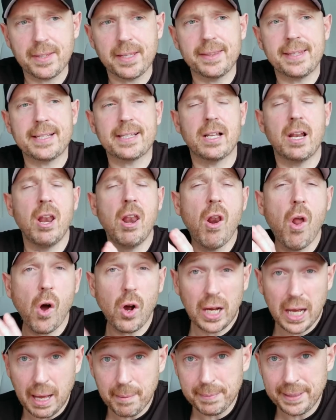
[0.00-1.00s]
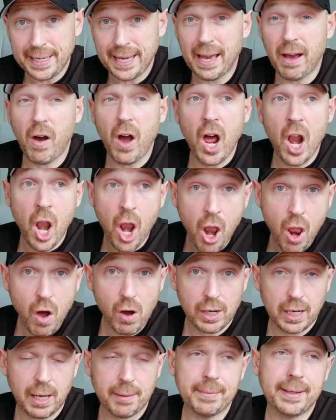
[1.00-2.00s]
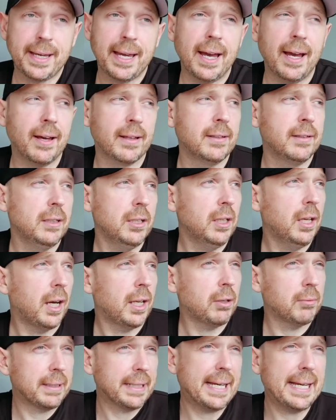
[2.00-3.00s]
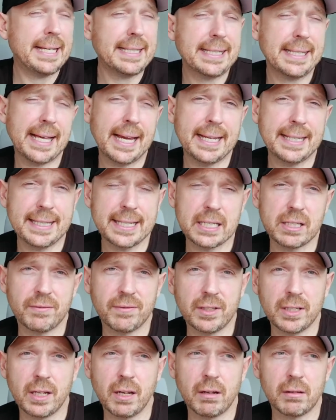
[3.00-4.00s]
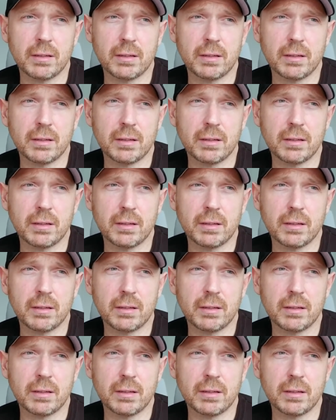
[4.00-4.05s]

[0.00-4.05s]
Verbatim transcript: There's a lot coming out, a lot coming out, and I don't want to get into that in this video.